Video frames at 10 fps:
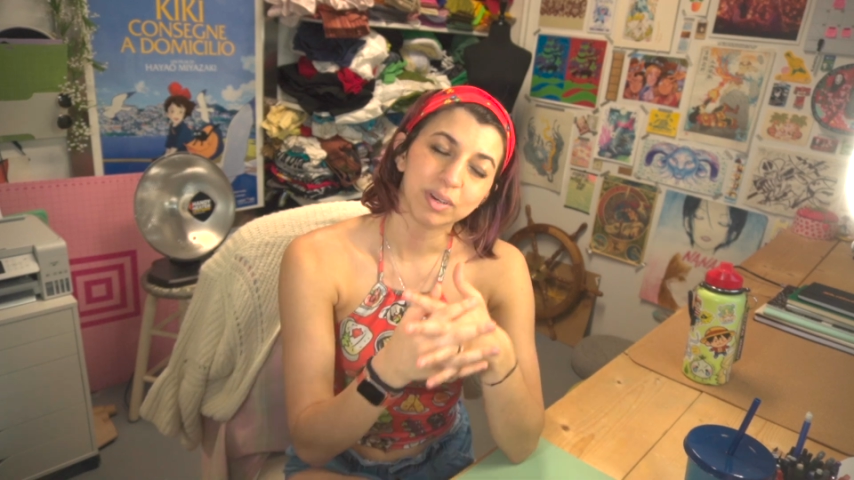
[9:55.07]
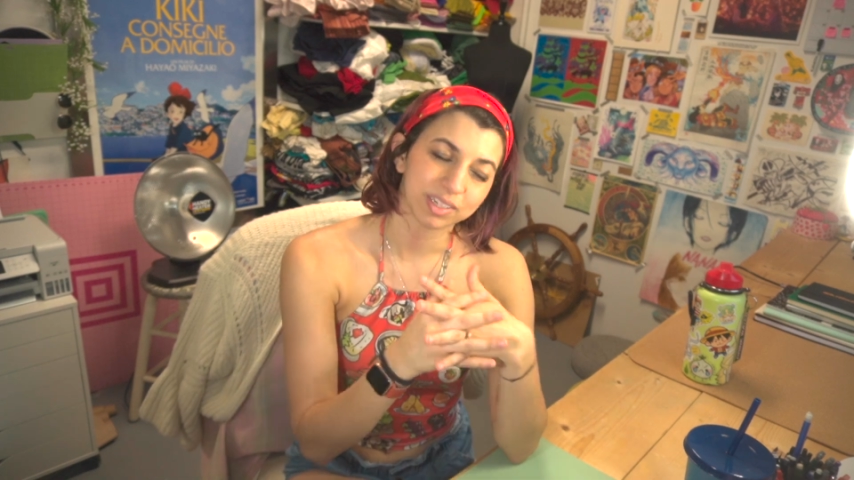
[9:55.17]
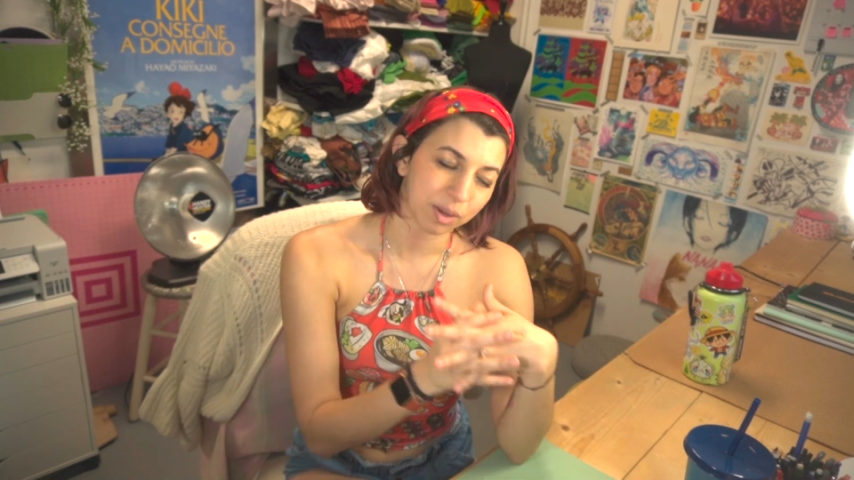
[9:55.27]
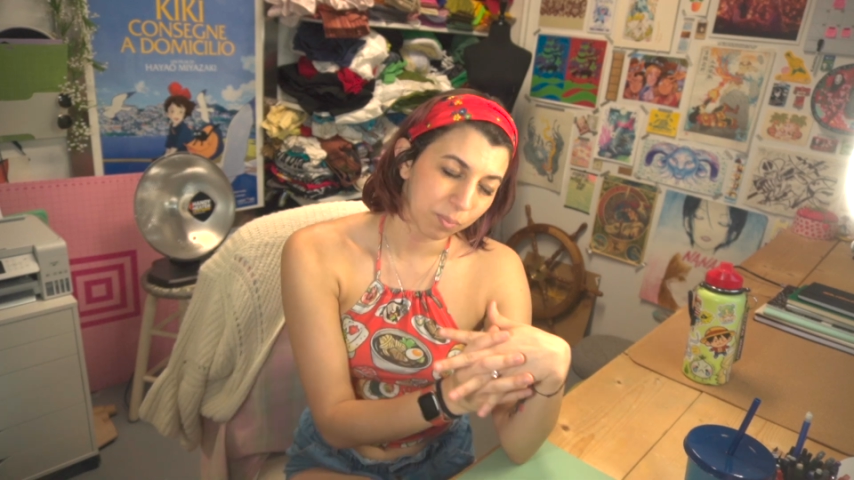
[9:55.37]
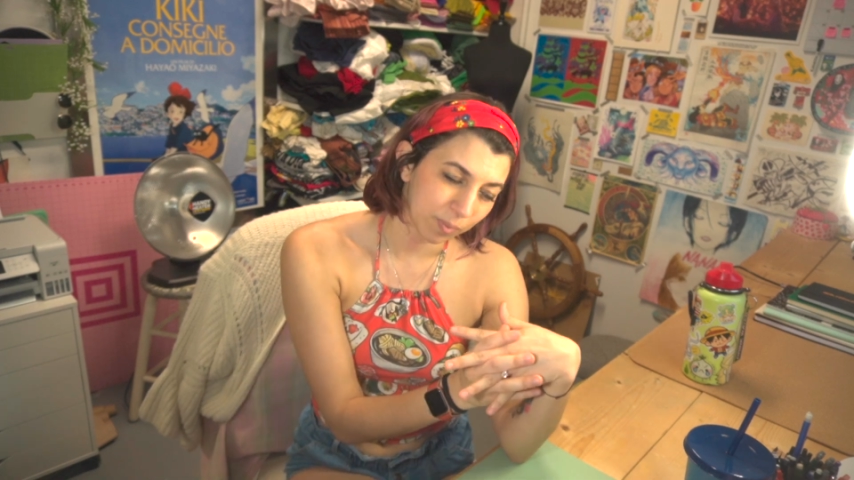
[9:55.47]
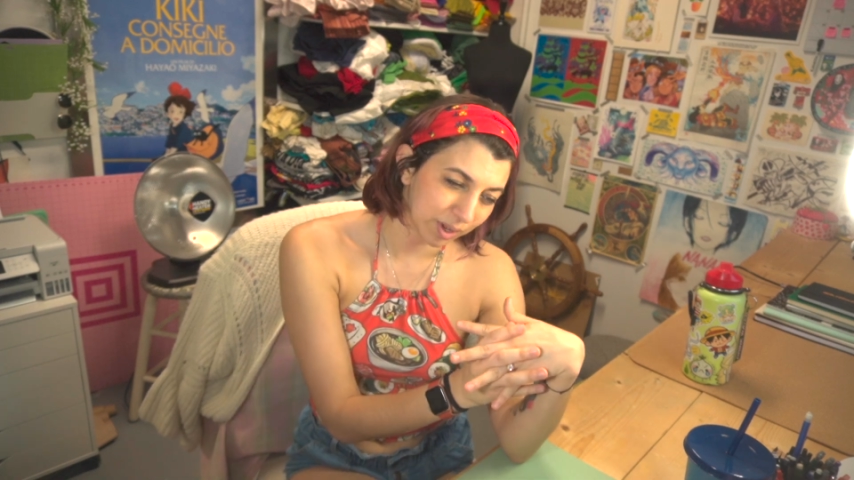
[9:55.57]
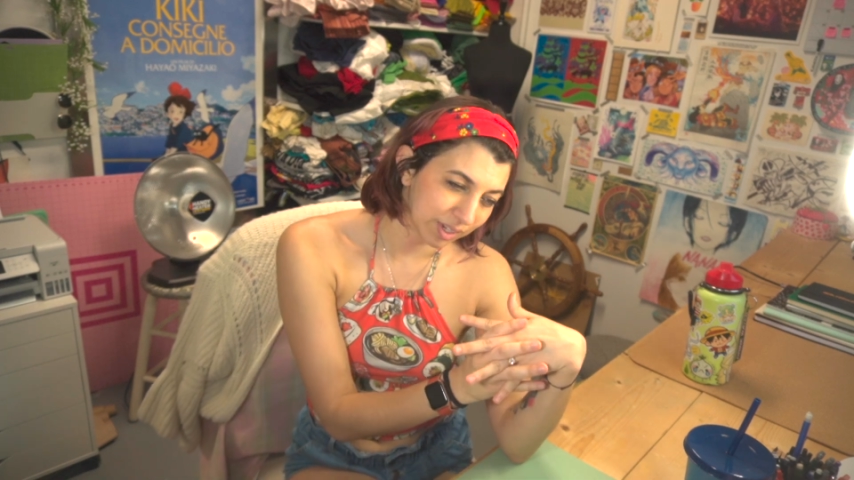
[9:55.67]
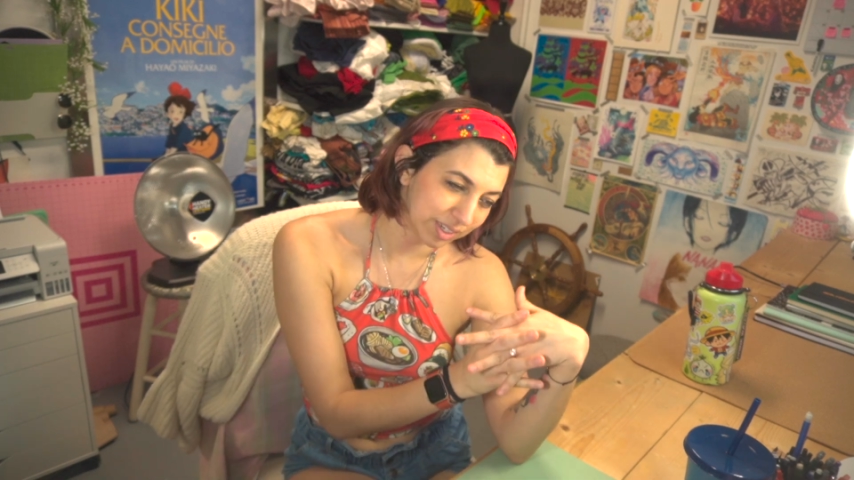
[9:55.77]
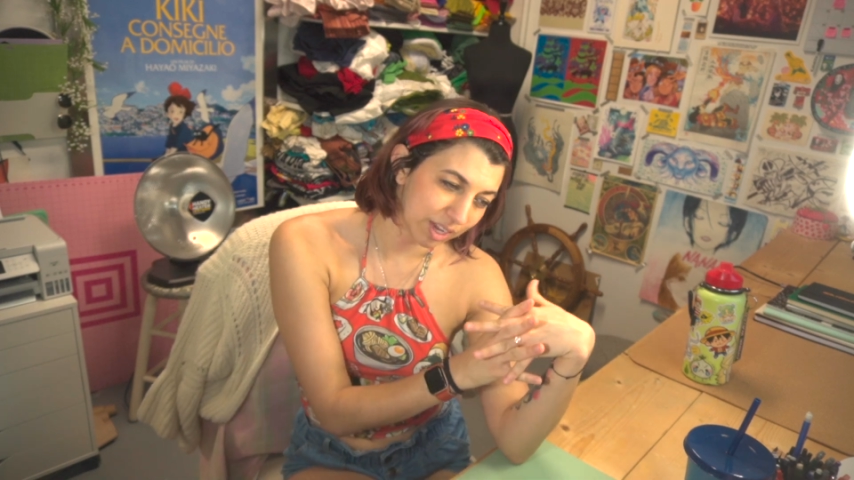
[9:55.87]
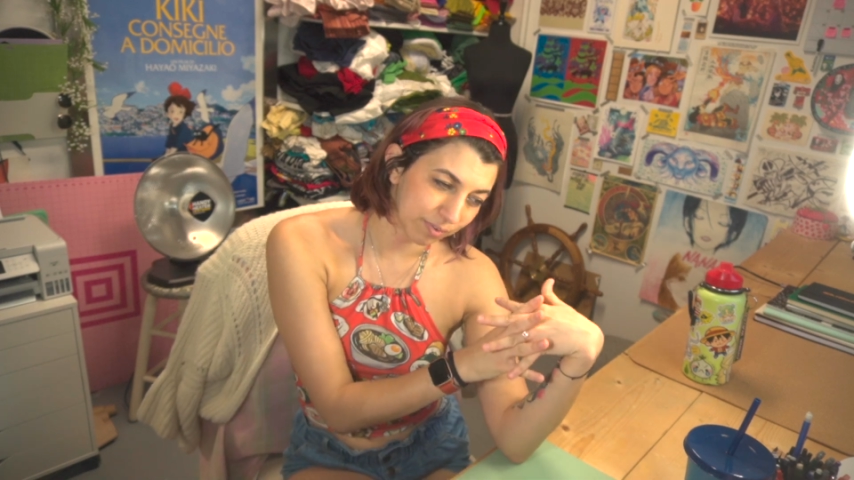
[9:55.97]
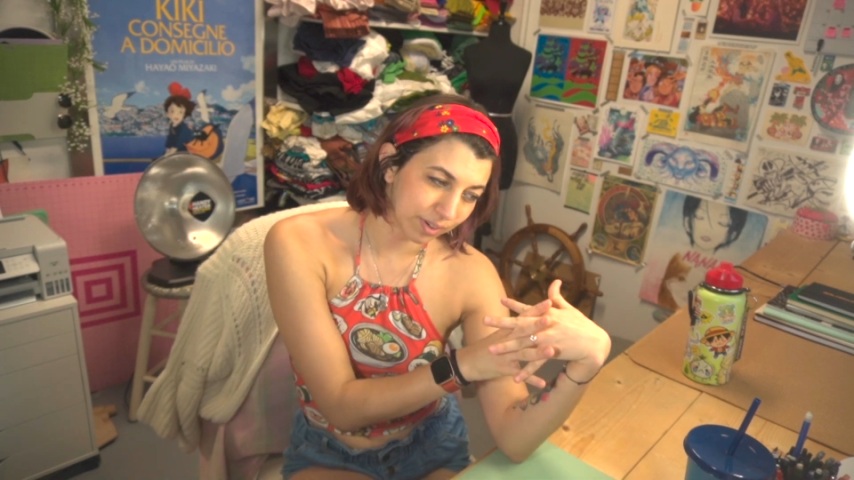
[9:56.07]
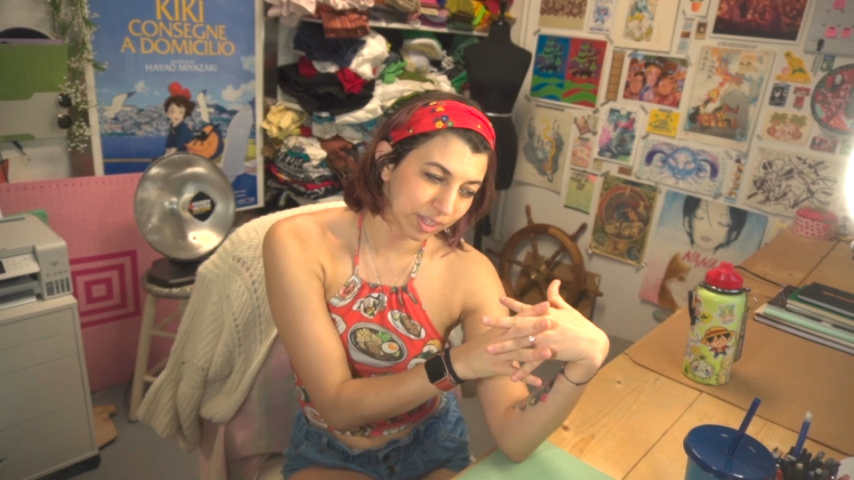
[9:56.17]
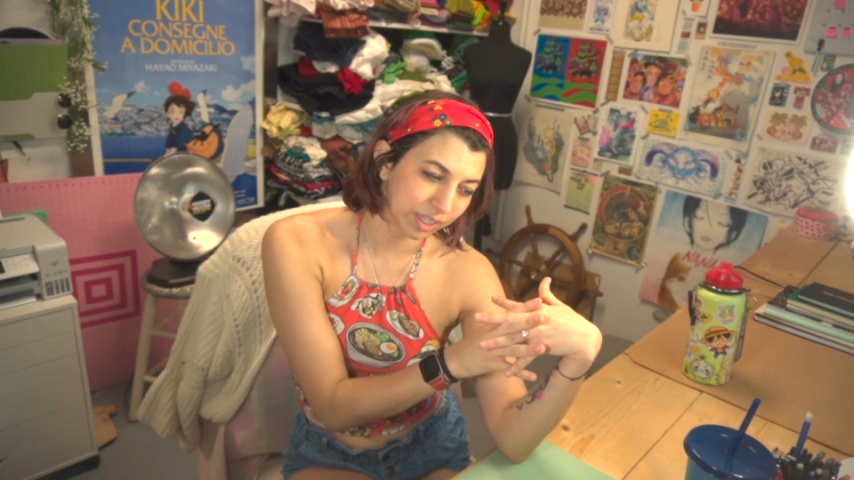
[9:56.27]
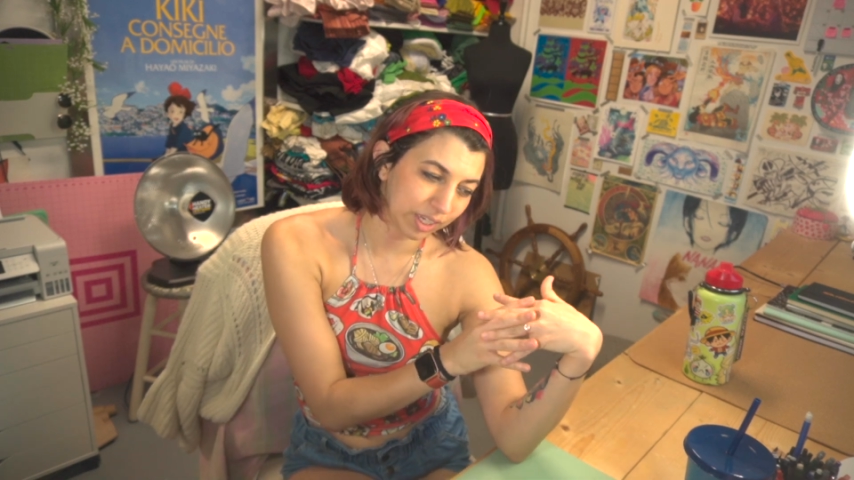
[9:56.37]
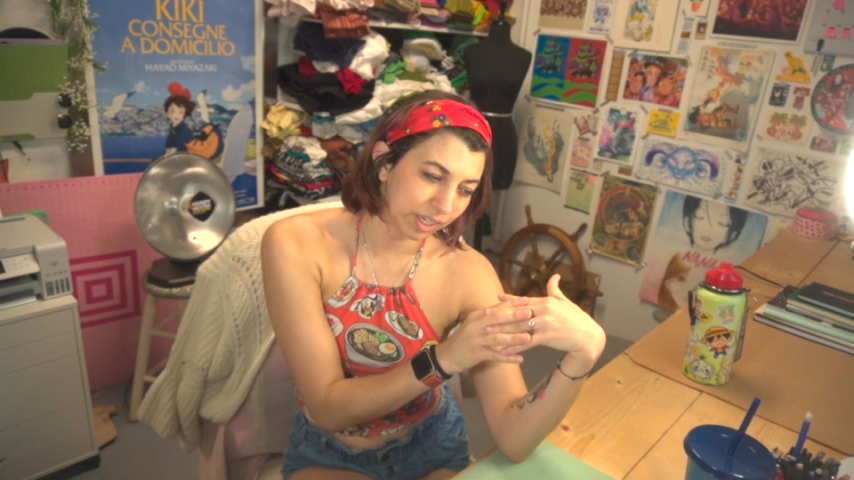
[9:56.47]
because I'm
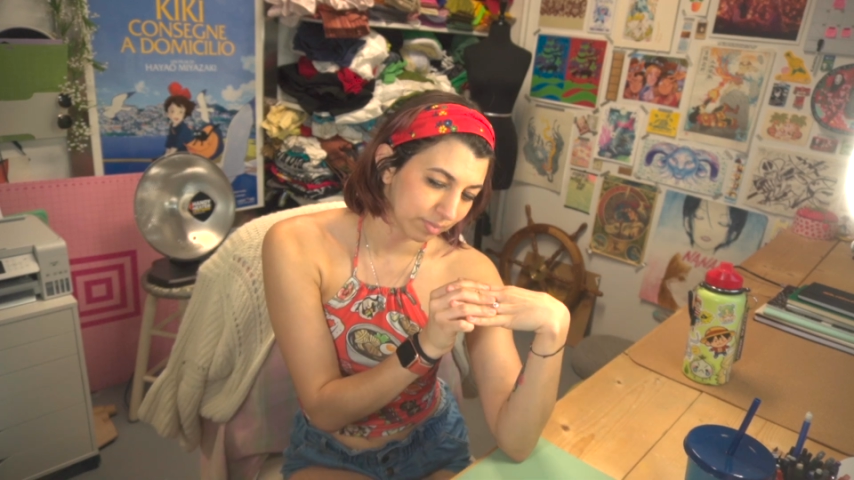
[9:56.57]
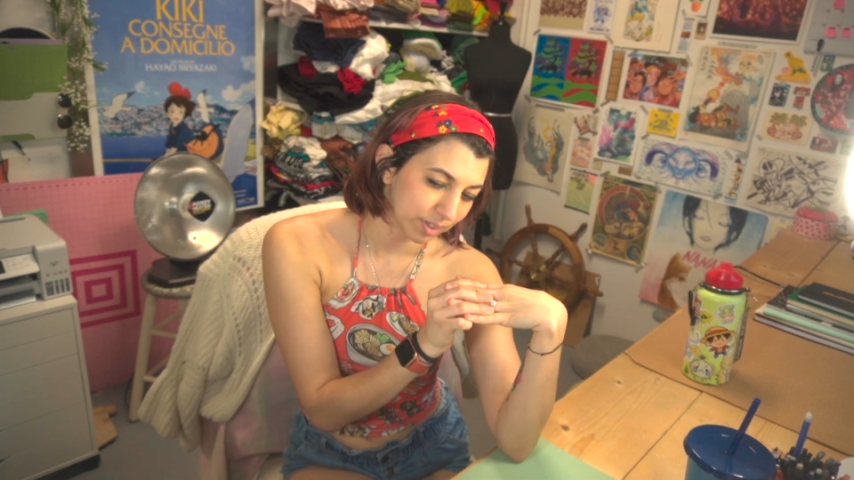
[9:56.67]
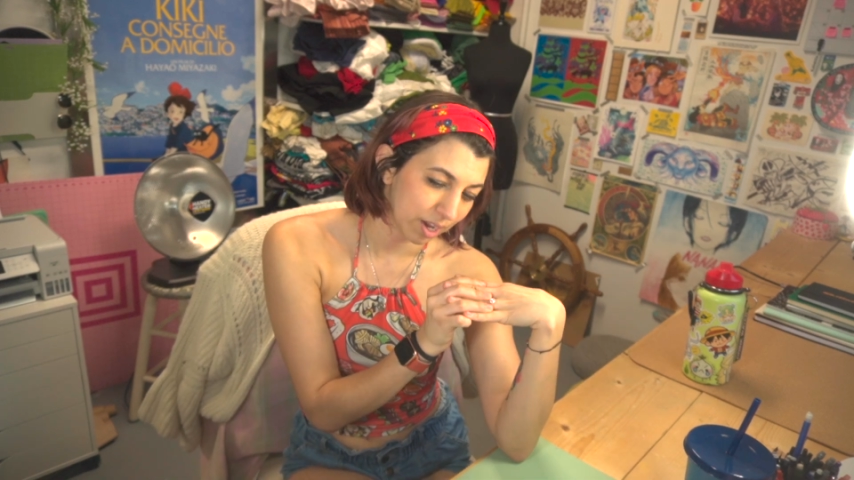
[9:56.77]
definitely